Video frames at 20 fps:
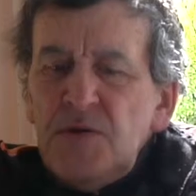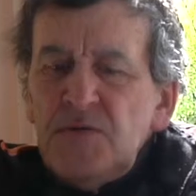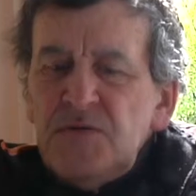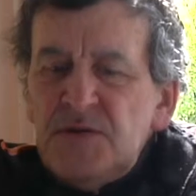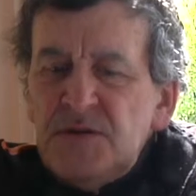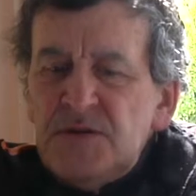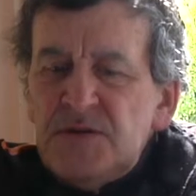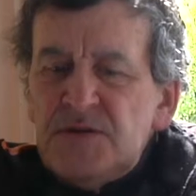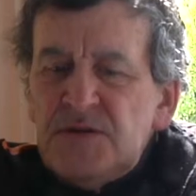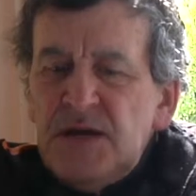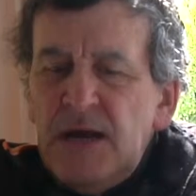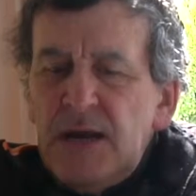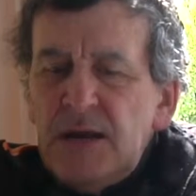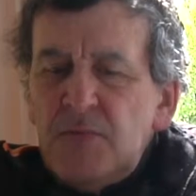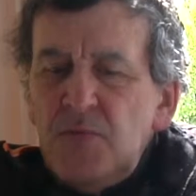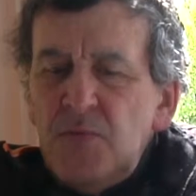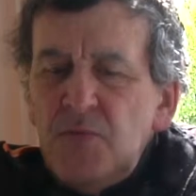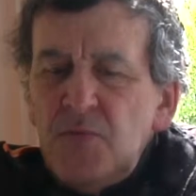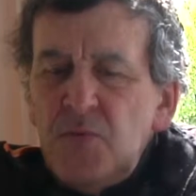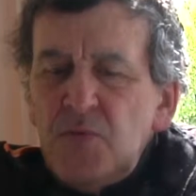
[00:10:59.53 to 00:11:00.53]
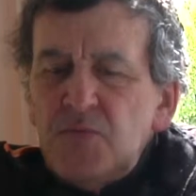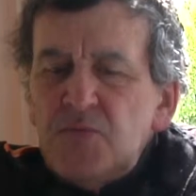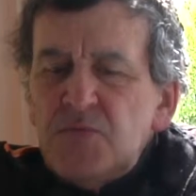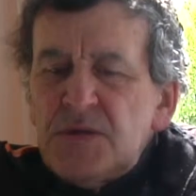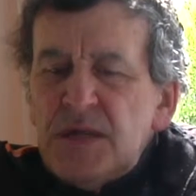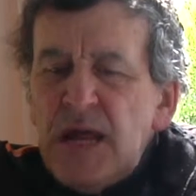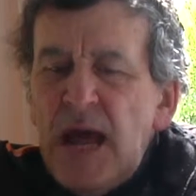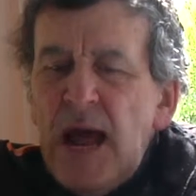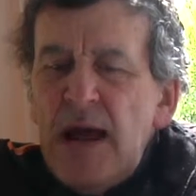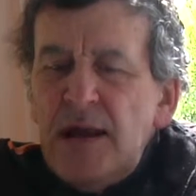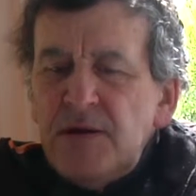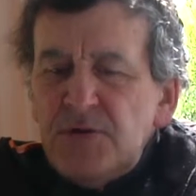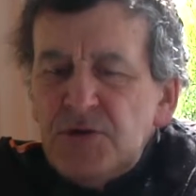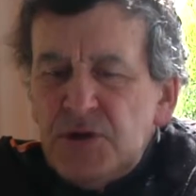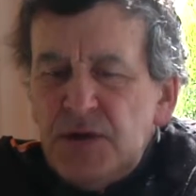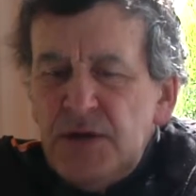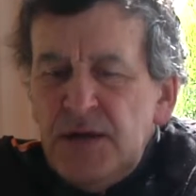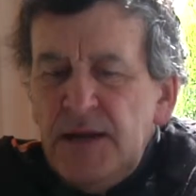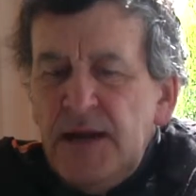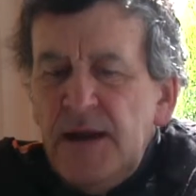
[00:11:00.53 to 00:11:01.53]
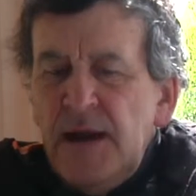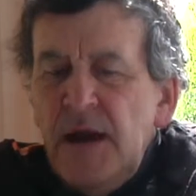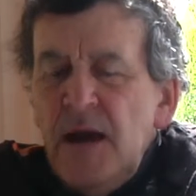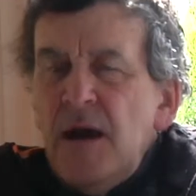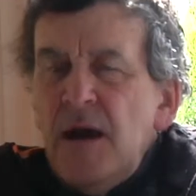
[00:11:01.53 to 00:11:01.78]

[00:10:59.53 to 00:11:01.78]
of the gentlemen was actually